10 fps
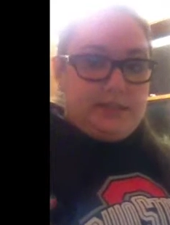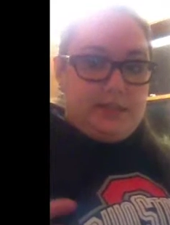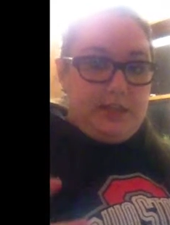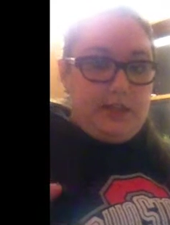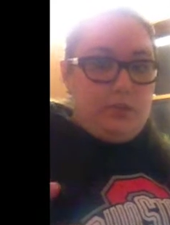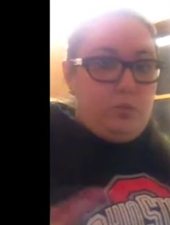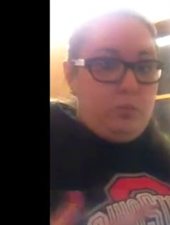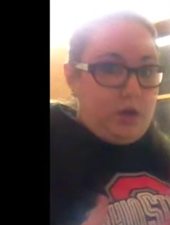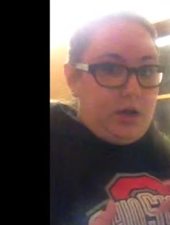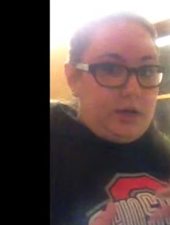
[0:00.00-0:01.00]
the
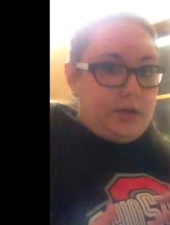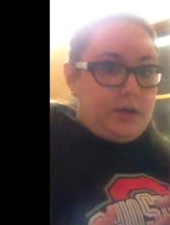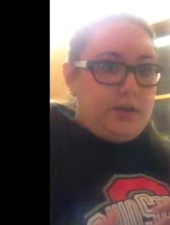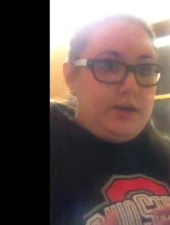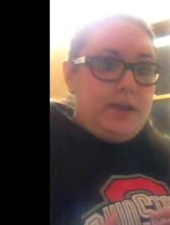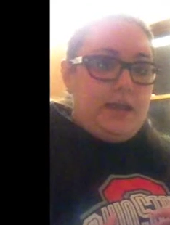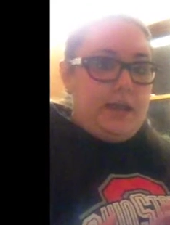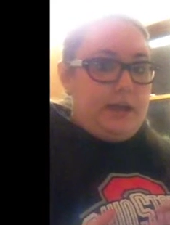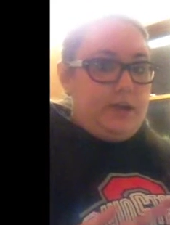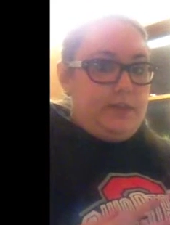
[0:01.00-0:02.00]
water
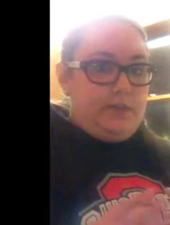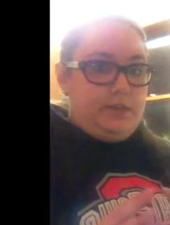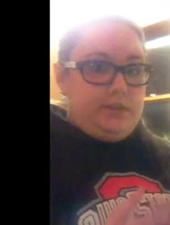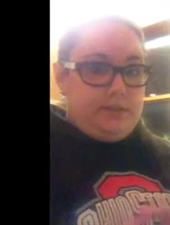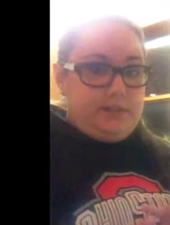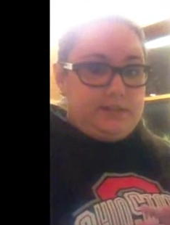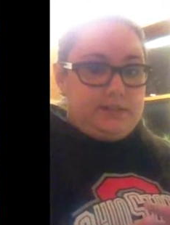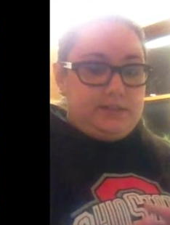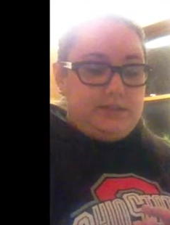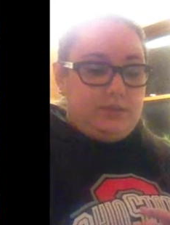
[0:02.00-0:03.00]
and the
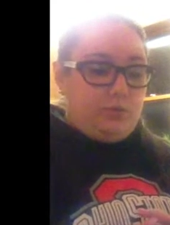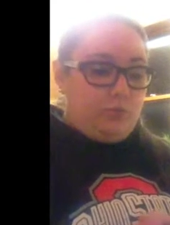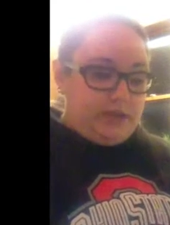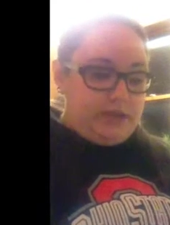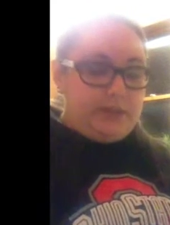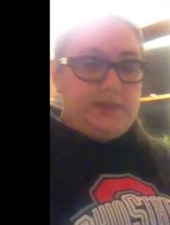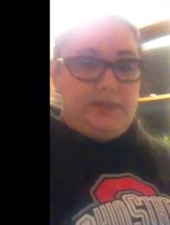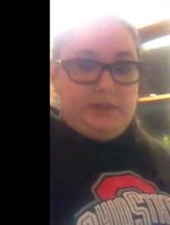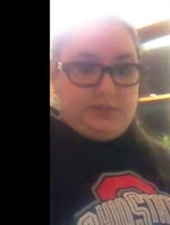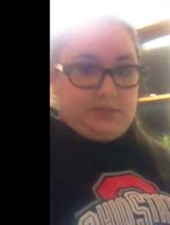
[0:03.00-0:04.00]
yeast with
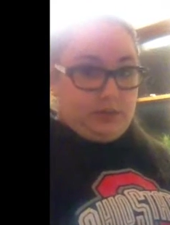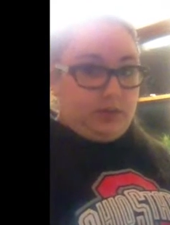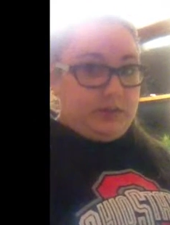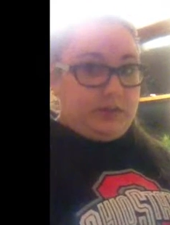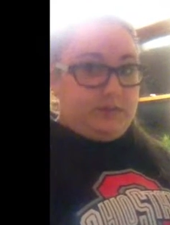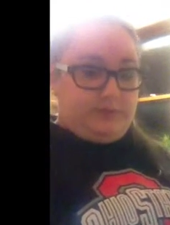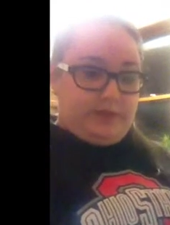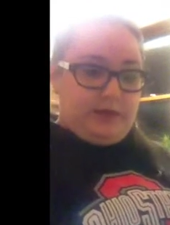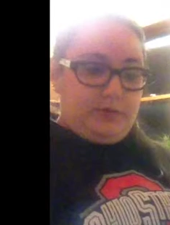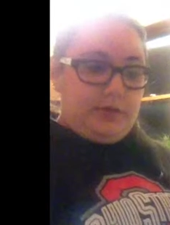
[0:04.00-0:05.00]
the salt and the
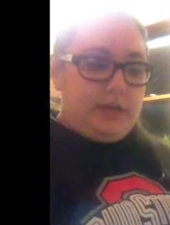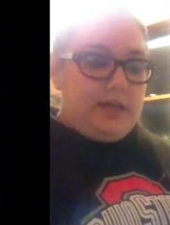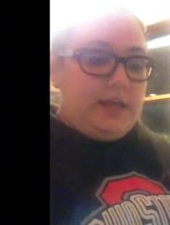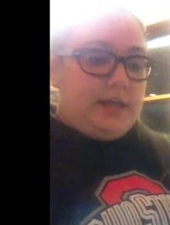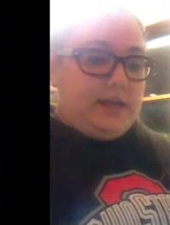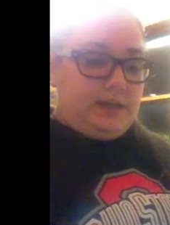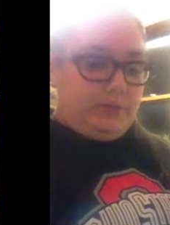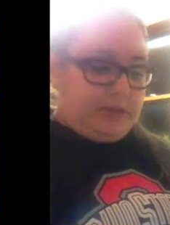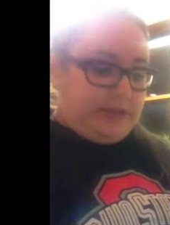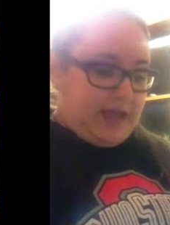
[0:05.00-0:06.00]
flour. Now
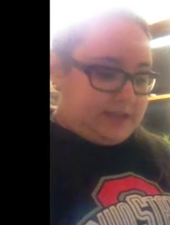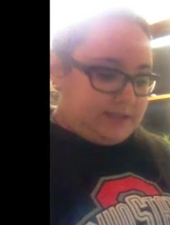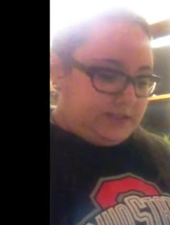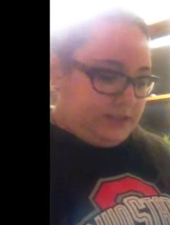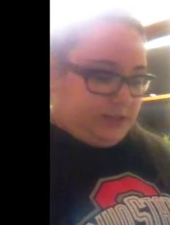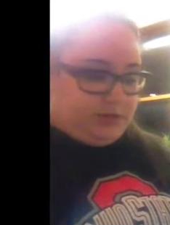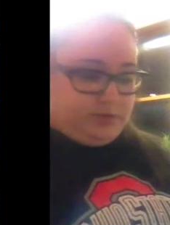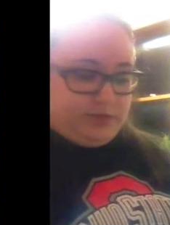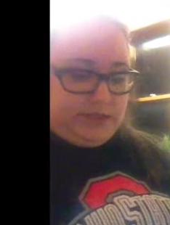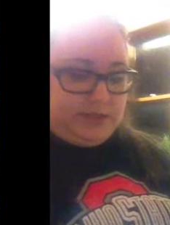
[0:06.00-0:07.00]
what that's going to
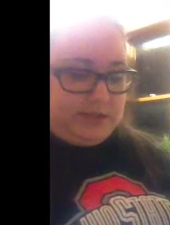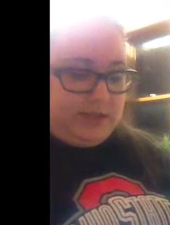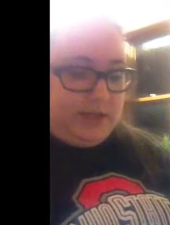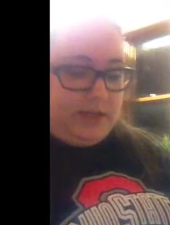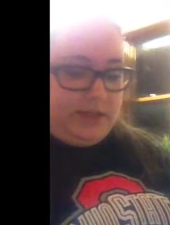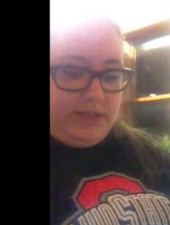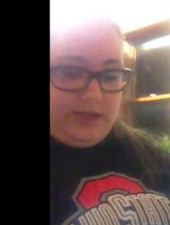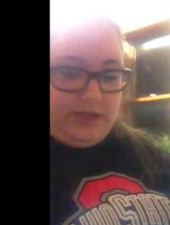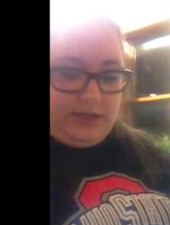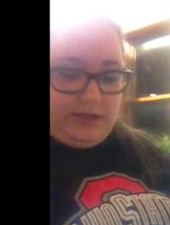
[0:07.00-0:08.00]
do is
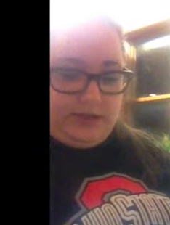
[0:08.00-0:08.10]
the